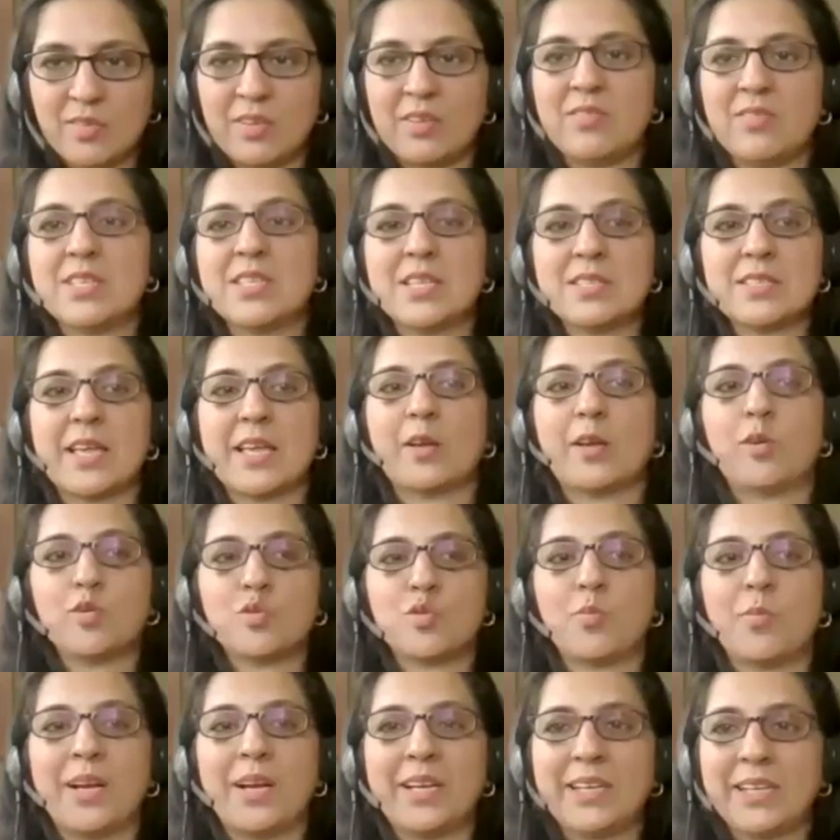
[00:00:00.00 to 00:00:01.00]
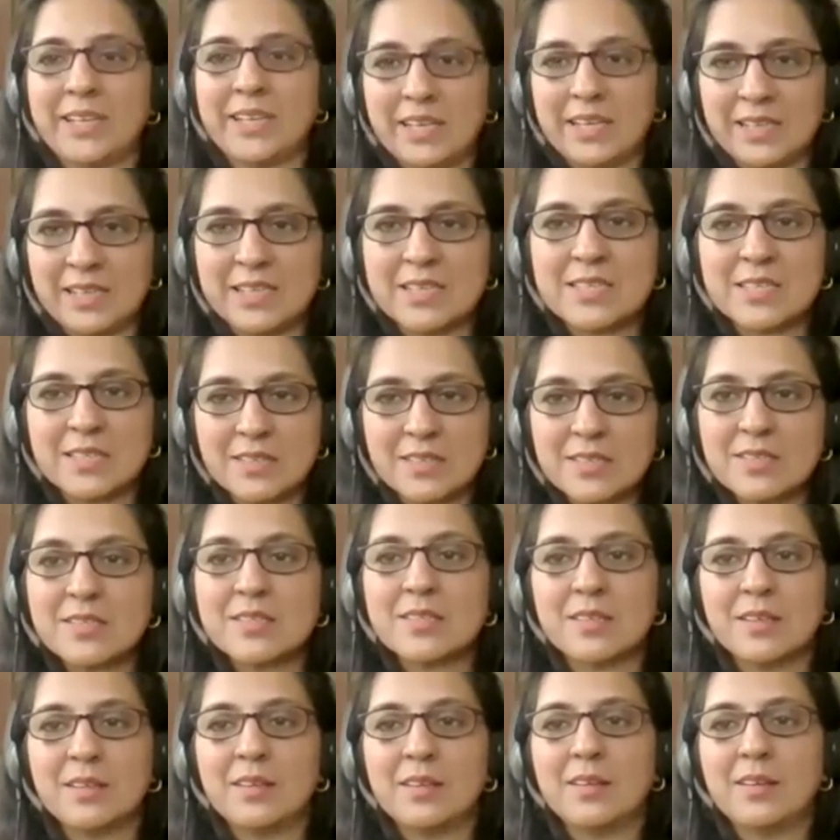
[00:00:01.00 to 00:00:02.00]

When we say psychosomatic illnesses,